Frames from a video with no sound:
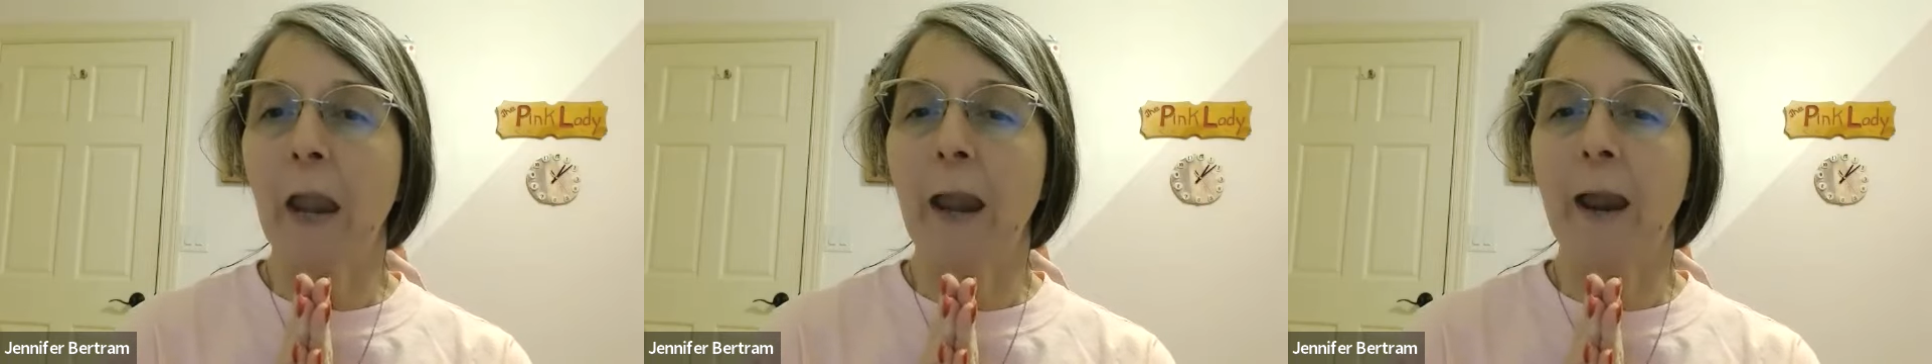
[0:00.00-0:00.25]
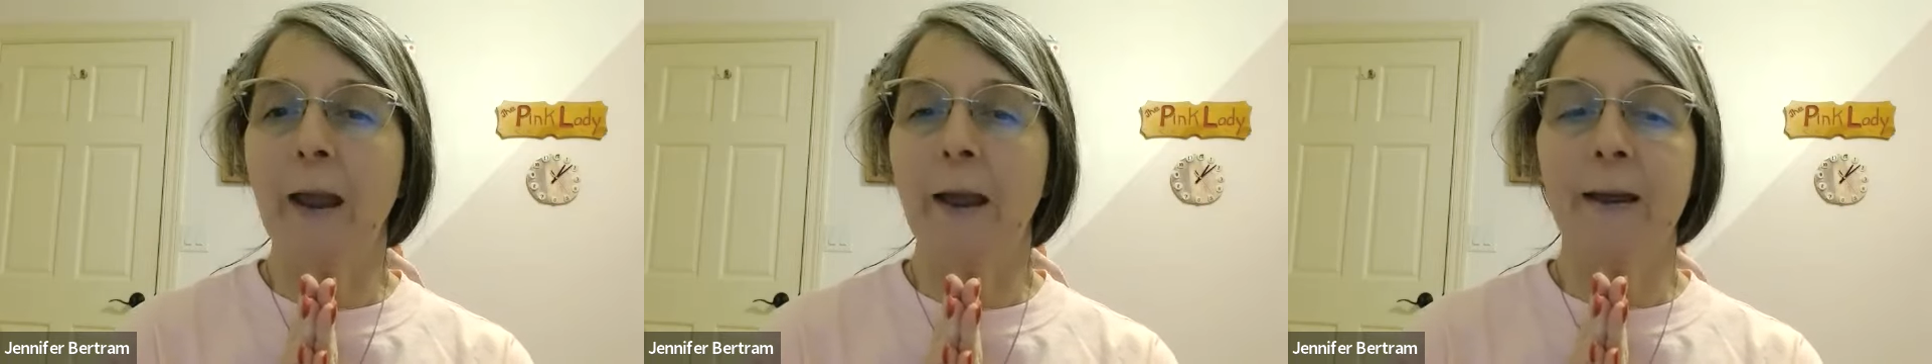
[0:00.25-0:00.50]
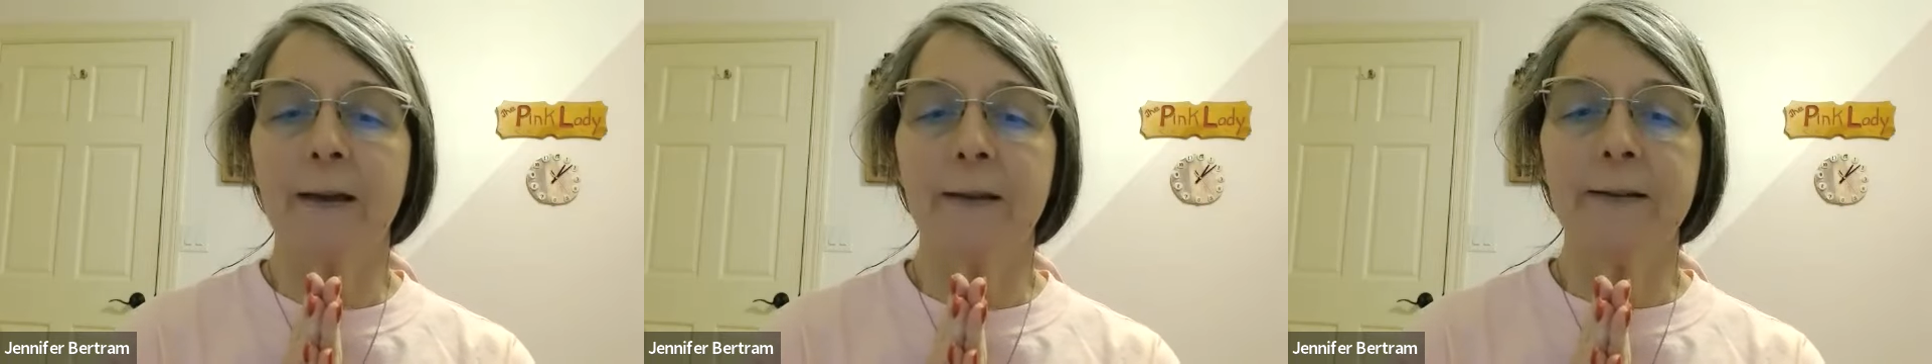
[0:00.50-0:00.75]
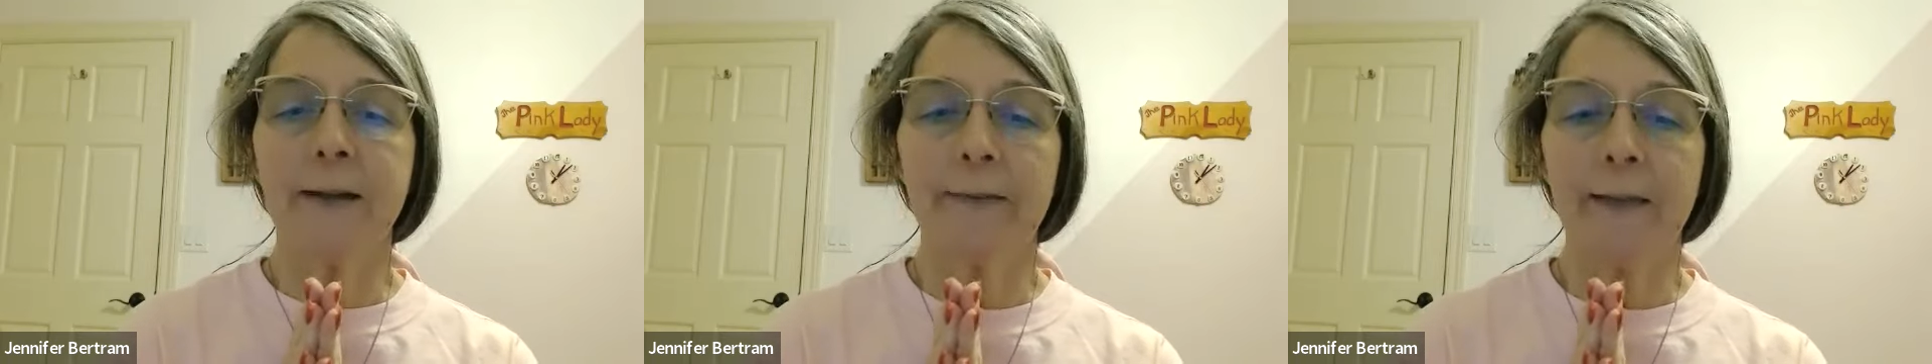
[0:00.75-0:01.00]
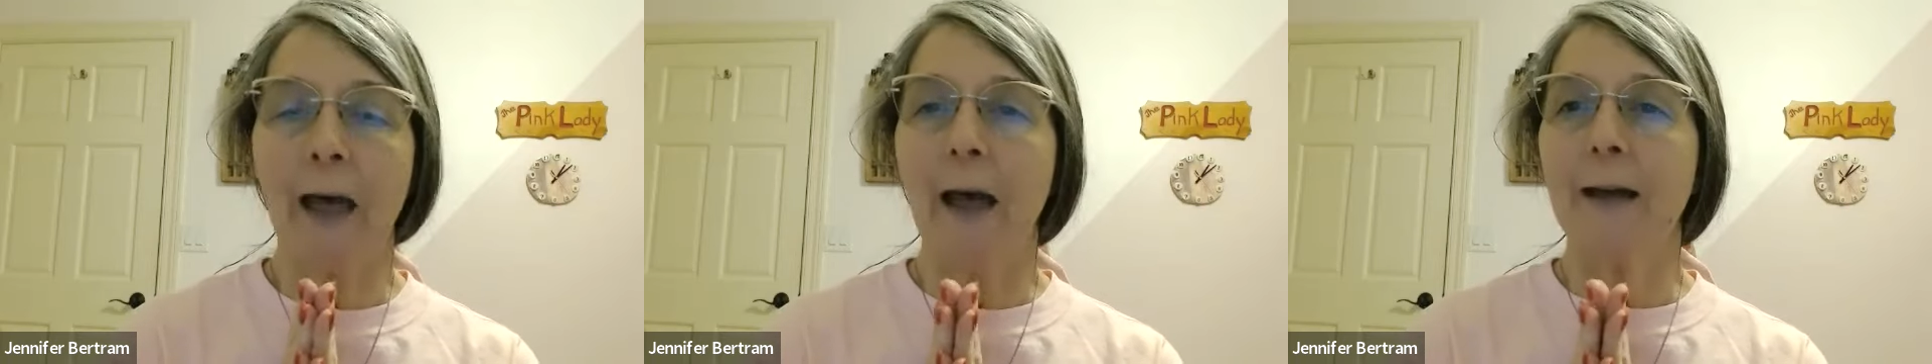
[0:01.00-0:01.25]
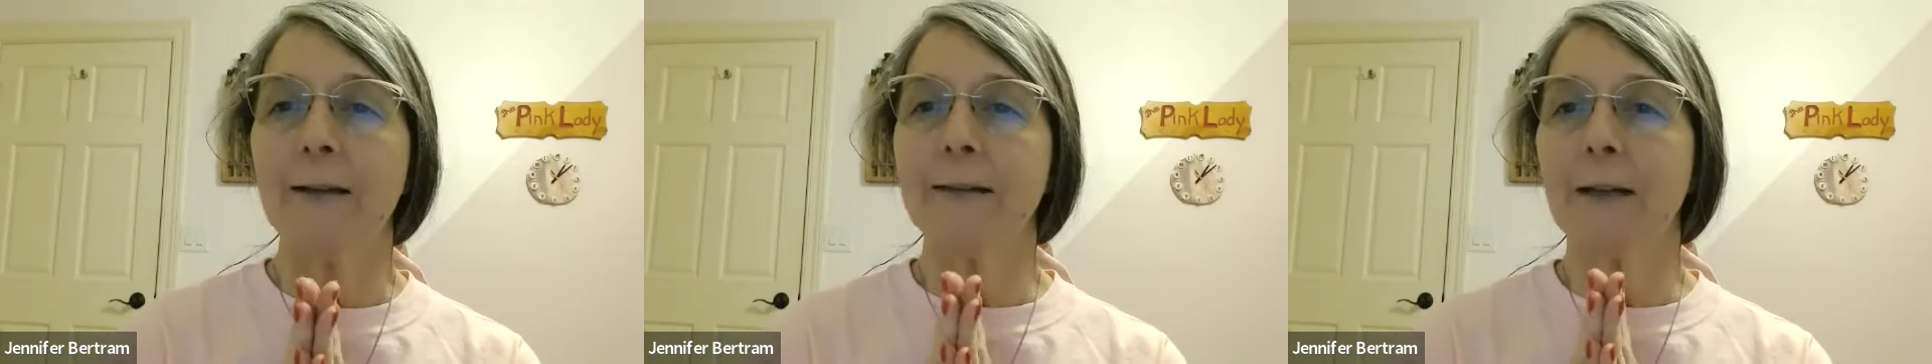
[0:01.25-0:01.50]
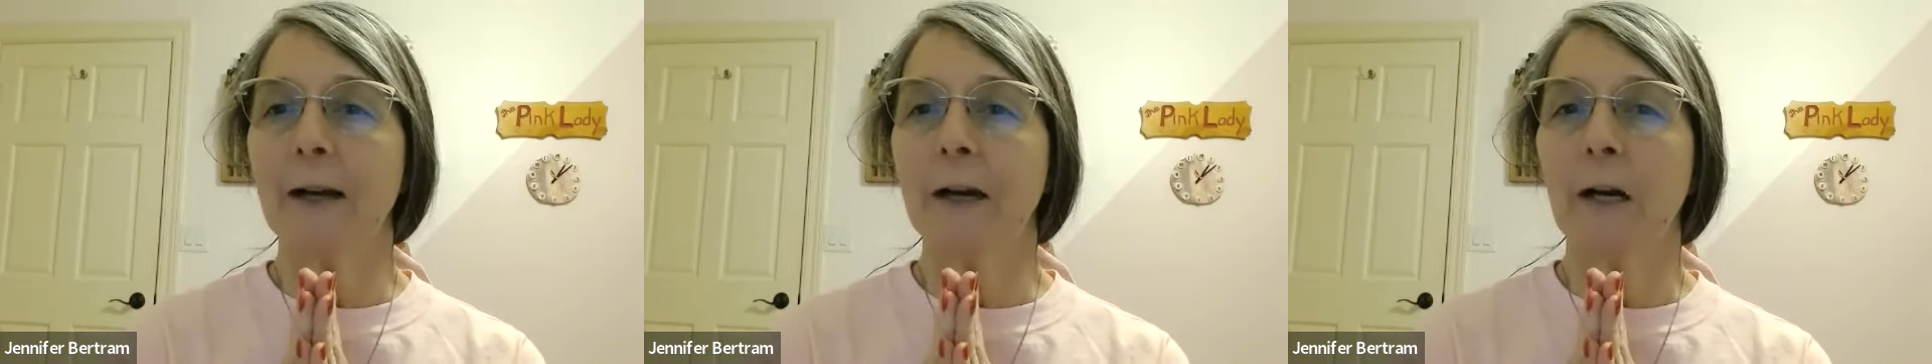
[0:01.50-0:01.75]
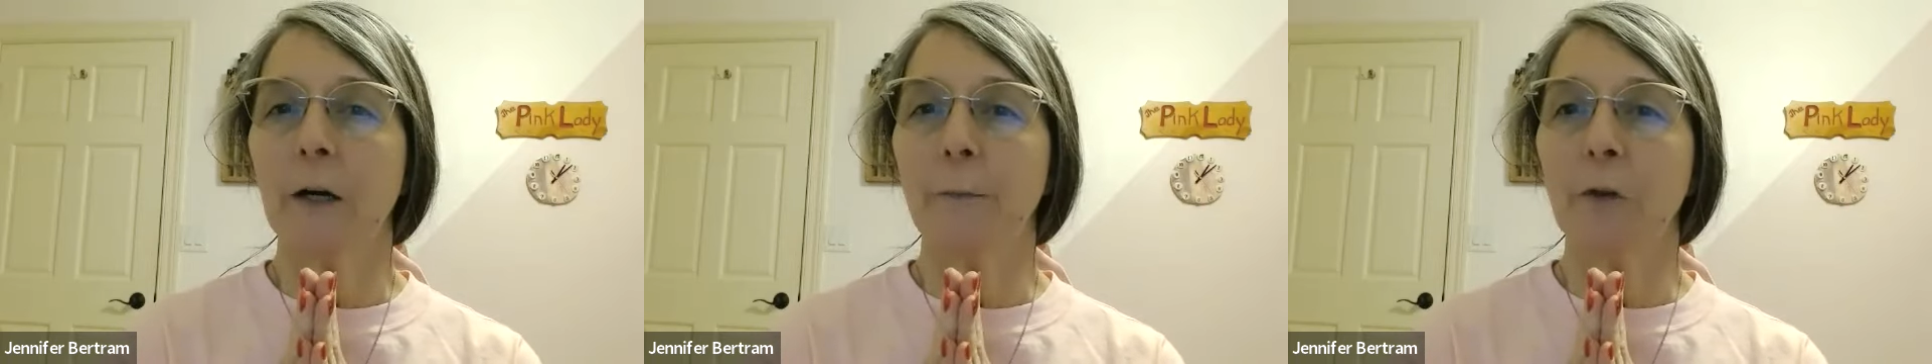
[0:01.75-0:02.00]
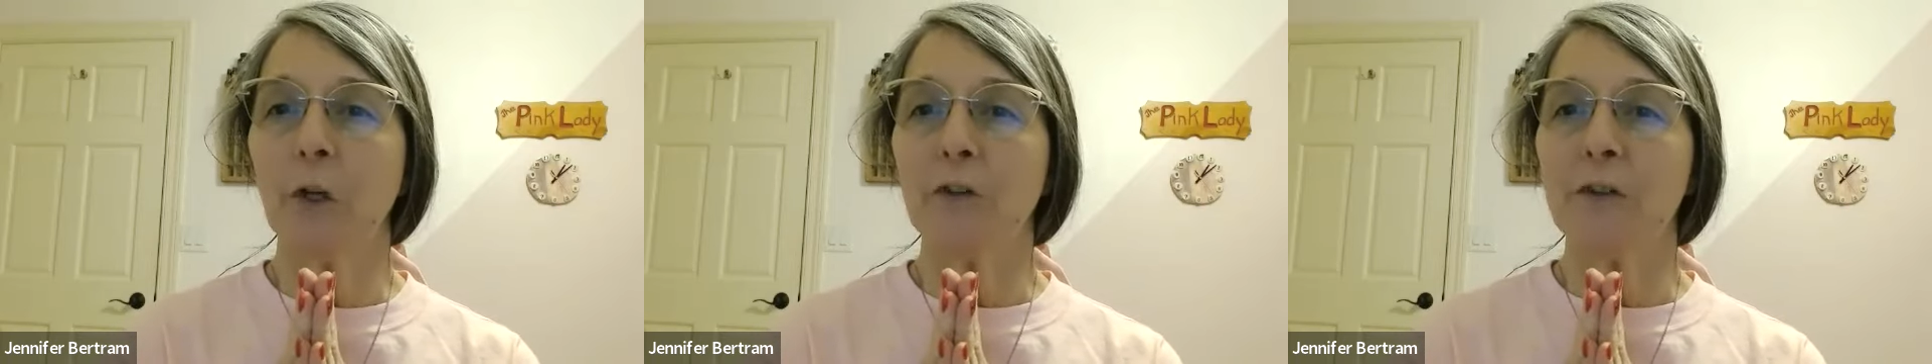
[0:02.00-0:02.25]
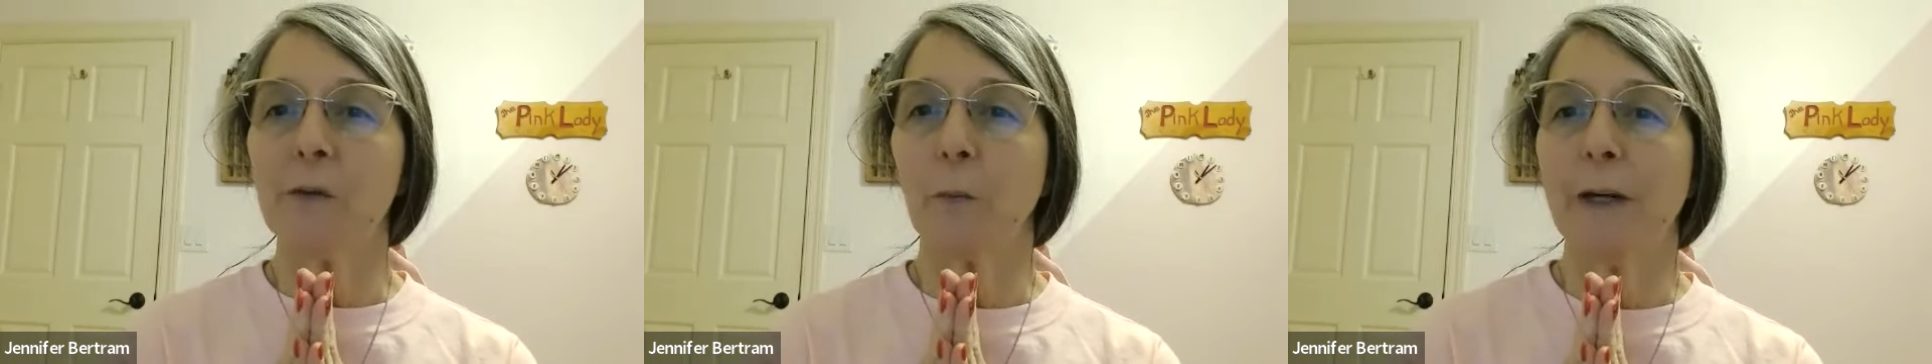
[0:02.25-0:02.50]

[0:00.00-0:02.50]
and that you're just